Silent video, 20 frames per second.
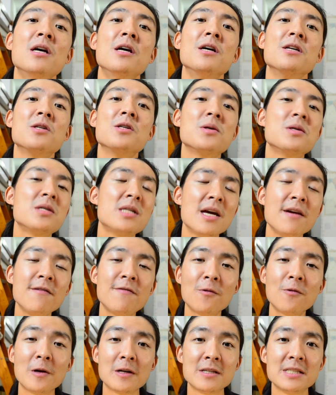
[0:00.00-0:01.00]
So say
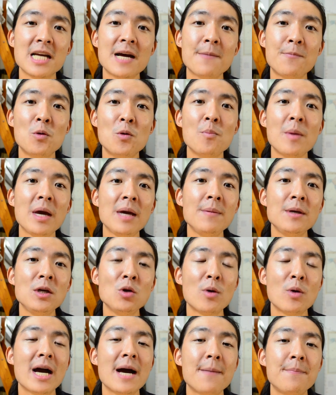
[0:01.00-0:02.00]
for example, maybe
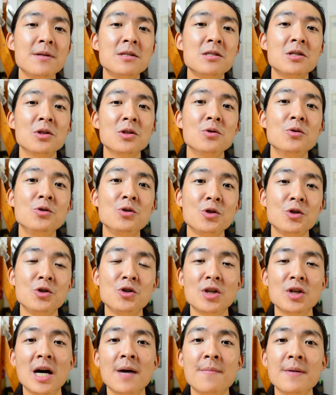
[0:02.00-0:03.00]
you happen to lose your
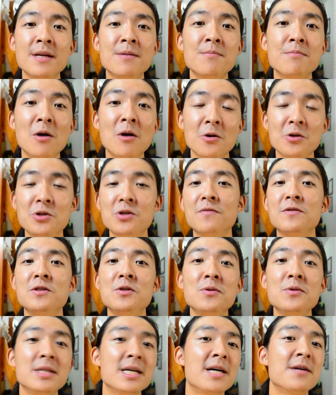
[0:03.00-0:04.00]
job in March of
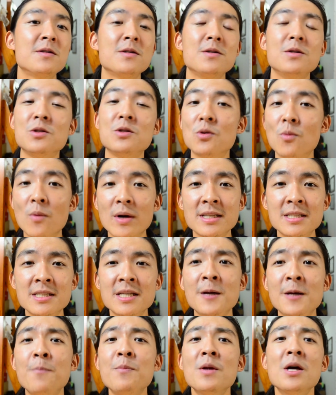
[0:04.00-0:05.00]

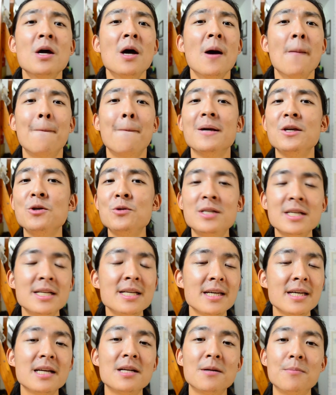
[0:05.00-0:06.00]
2020, but you
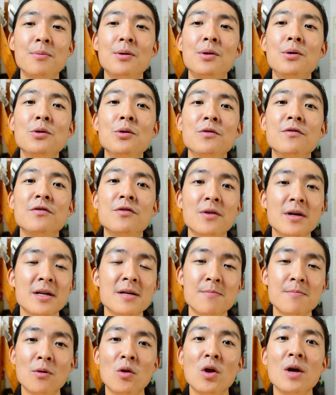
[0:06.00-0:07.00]
didn't get approved for
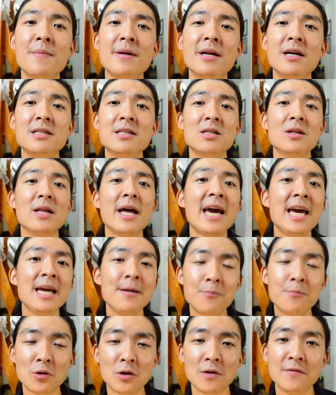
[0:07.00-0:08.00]
unemployment until
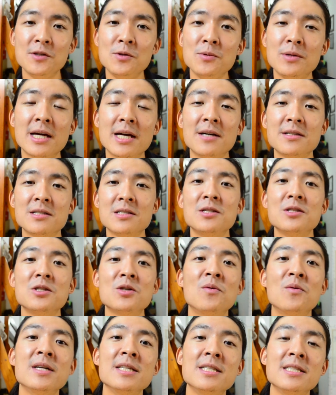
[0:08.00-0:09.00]
April of
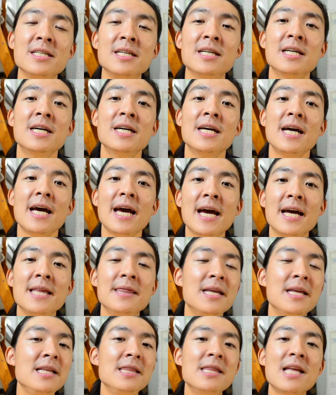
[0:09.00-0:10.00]
2020,
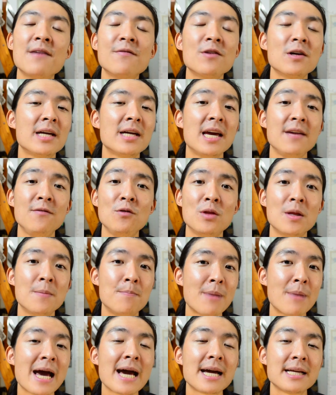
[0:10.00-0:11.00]
and they never gave you the
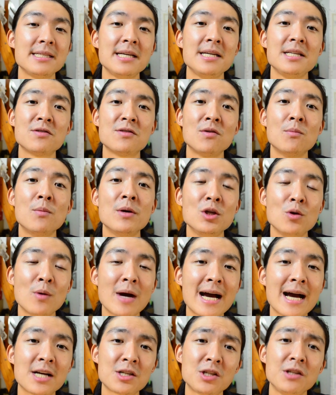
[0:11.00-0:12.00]
back dates from when you
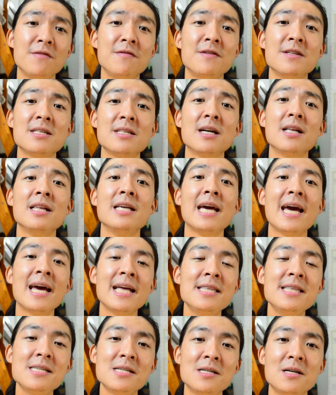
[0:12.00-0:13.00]
actually physically
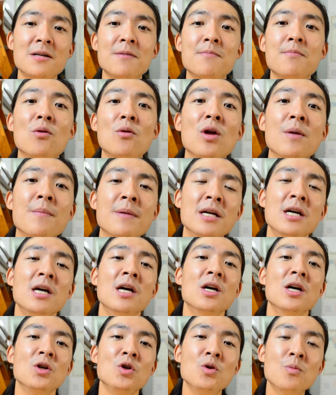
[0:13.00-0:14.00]
ended unemployment.
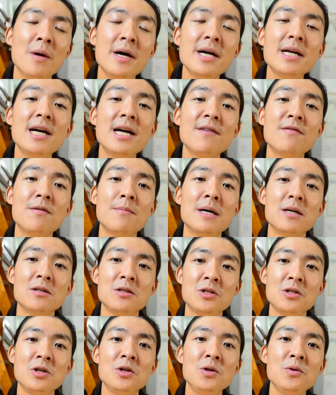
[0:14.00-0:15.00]
You might have
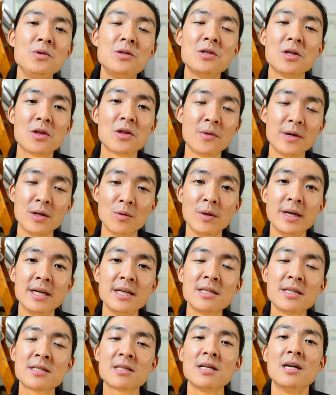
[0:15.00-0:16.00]
about 2 to 3
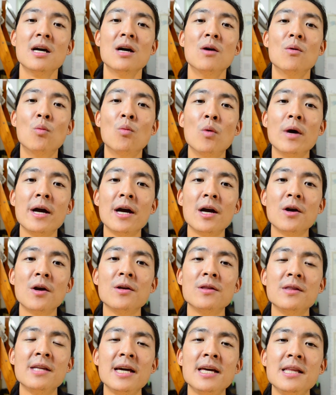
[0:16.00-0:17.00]
weeks where
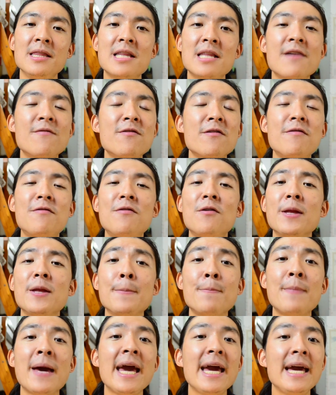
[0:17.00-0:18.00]
they never fully
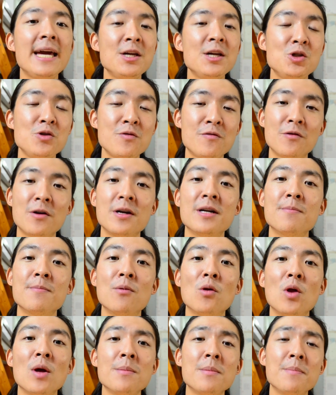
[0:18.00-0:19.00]
paid you for
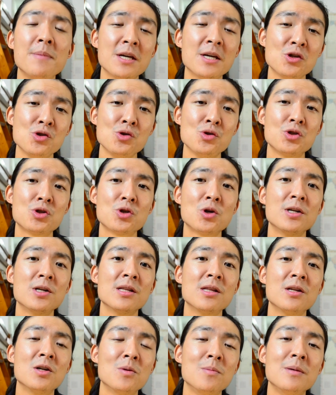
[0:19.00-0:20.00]
unemployment because you started
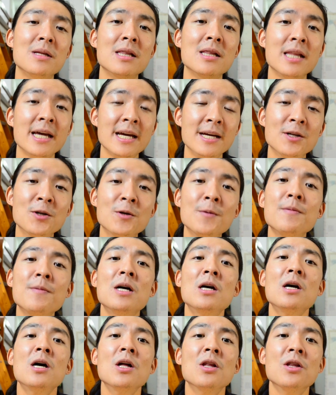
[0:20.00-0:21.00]
a little bit later.
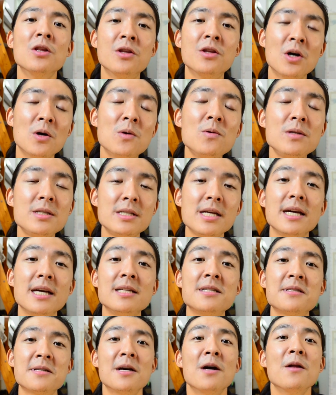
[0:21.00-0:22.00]
Those
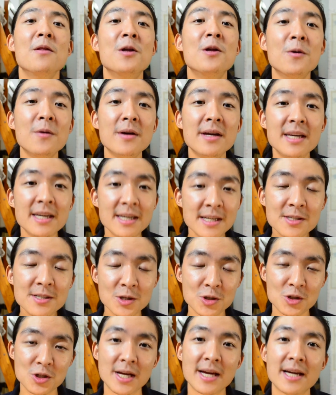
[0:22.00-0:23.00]
dates, there is
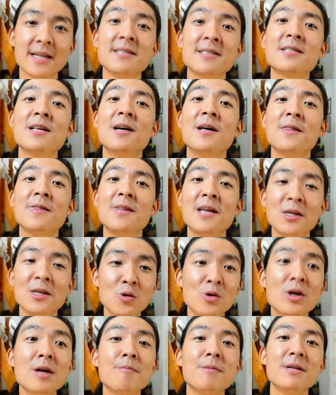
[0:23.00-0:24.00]
a chance that
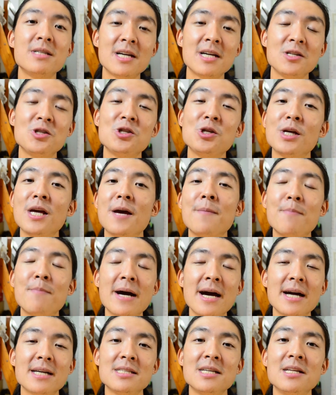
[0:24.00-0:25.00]
you can potentially get
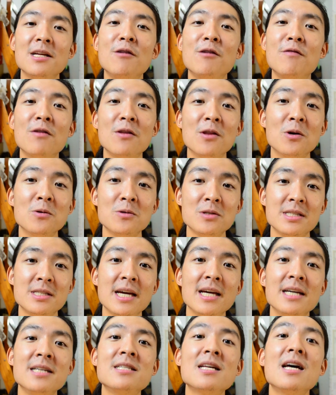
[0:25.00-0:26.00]
backdated for those
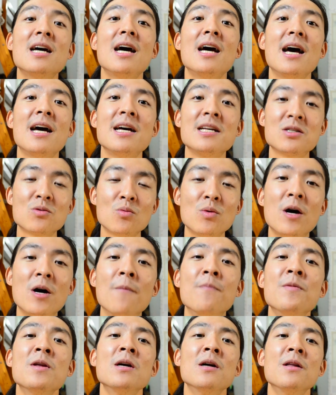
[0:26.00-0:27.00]
dates as
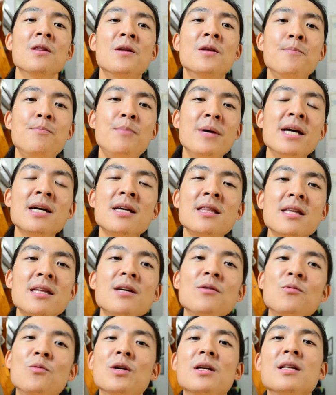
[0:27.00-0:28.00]
well. The big
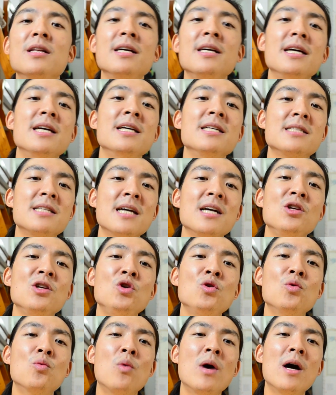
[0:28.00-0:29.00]
thing really is that
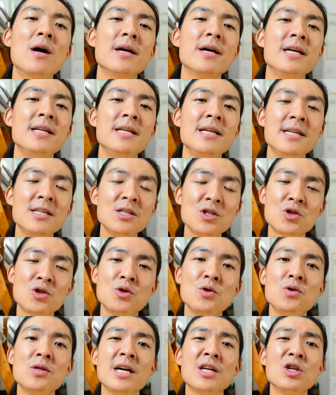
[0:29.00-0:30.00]
while it is
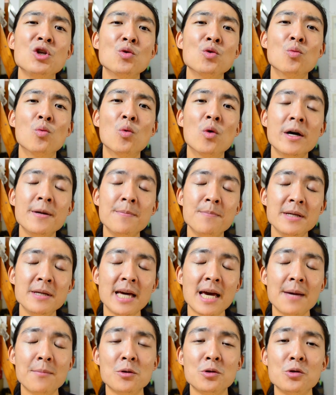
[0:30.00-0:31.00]
true that you would be
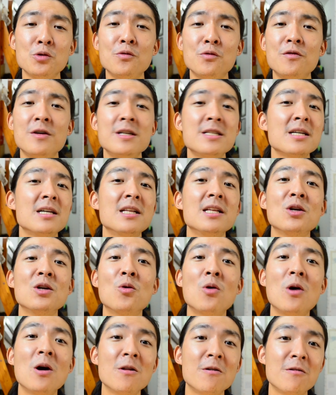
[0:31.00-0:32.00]
able to physically
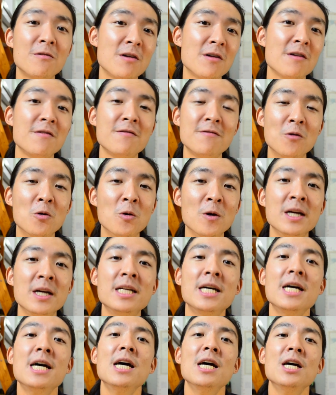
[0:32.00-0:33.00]
qualify for
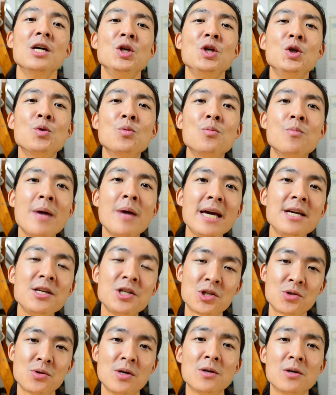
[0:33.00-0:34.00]
it, you may
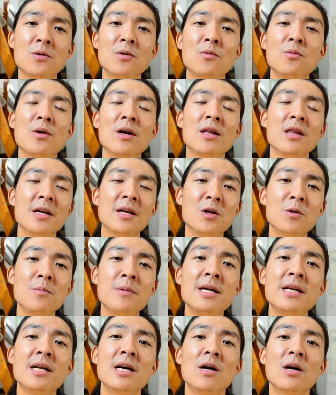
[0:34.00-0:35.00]
struggle a little
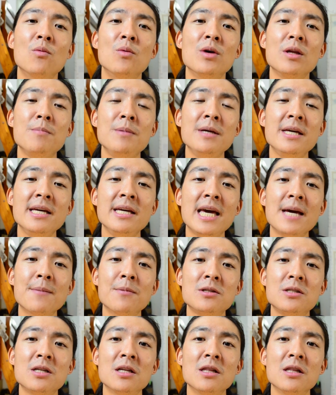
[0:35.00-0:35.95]
bit with being able to